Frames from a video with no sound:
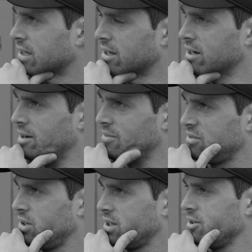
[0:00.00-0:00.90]
Um, I
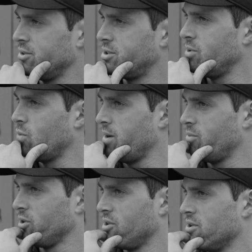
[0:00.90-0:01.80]
feel like there used to be way
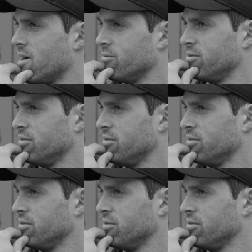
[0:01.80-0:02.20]
more going on for